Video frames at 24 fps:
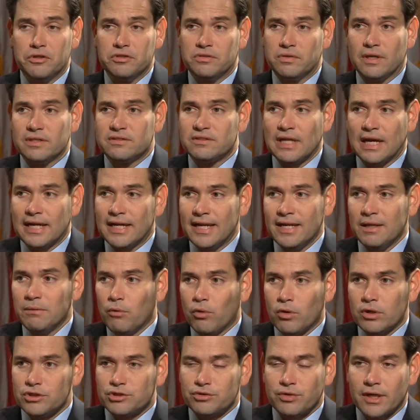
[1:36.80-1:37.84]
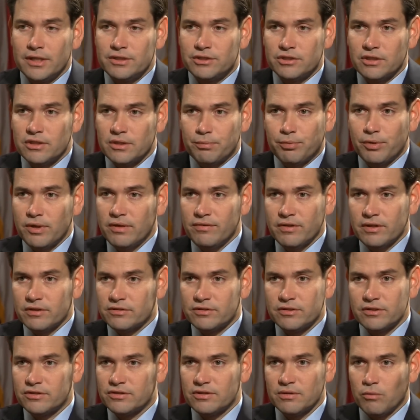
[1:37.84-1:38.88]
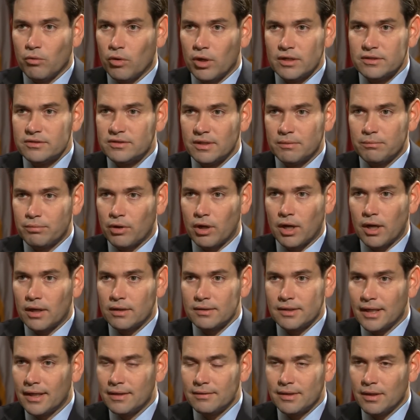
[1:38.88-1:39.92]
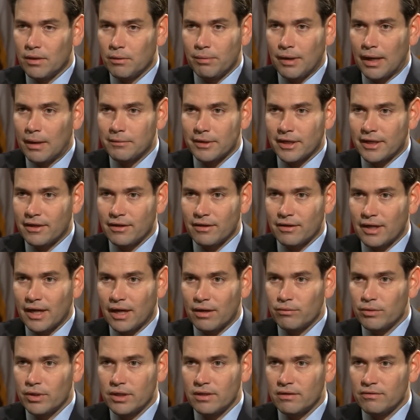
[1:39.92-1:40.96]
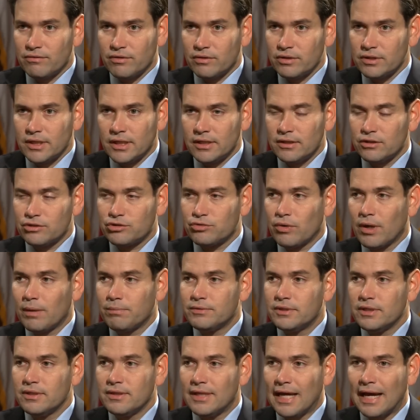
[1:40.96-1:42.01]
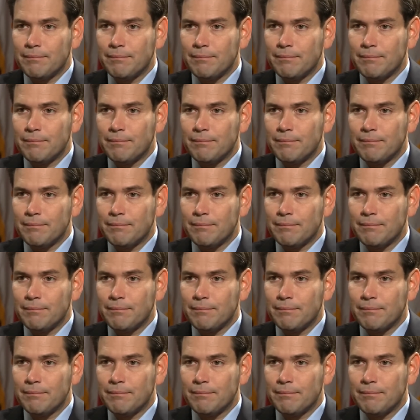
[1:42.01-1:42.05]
First of all, it's not any more entrenched than the previous system was that Obamacare got rid of and disrupted.